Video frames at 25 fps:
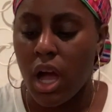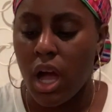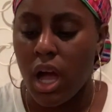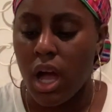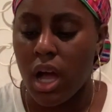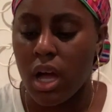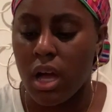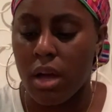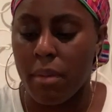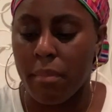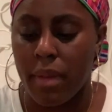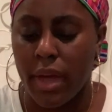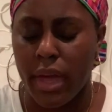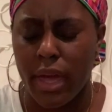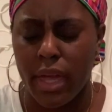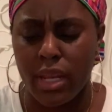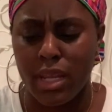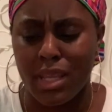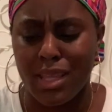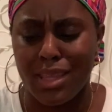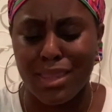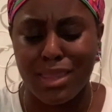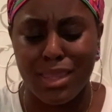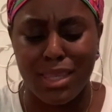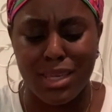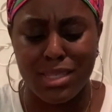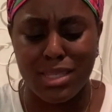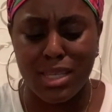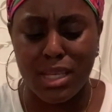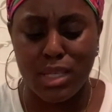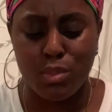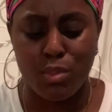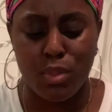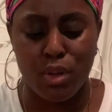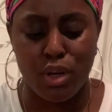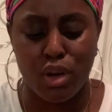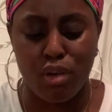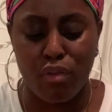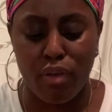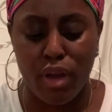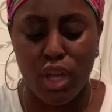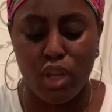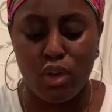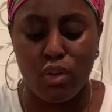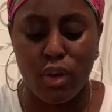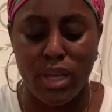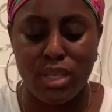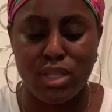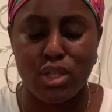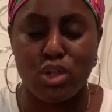And this has been great.
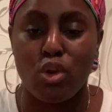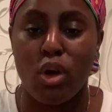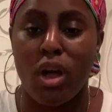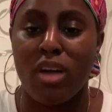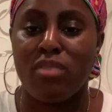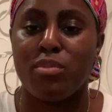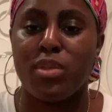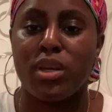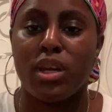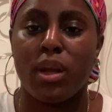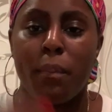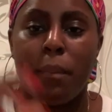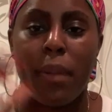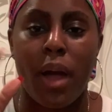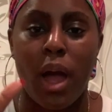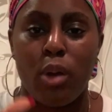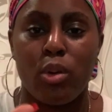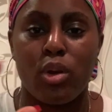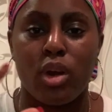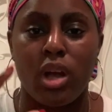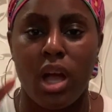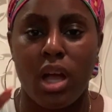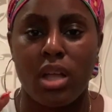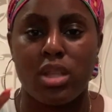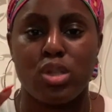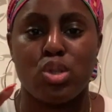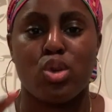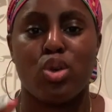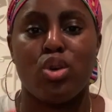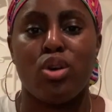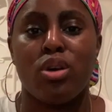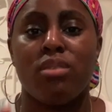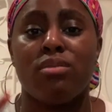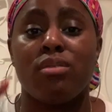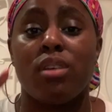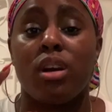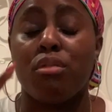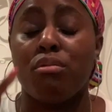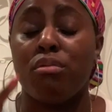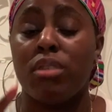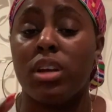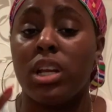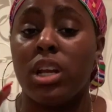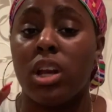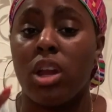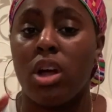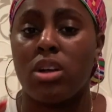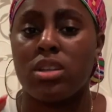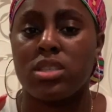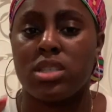You guys know I've been a powder contour girl for a really
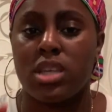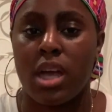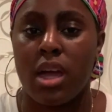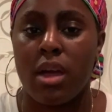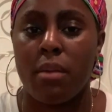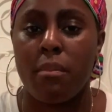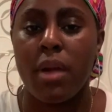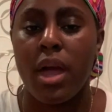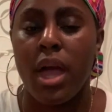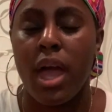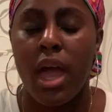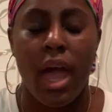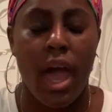long time.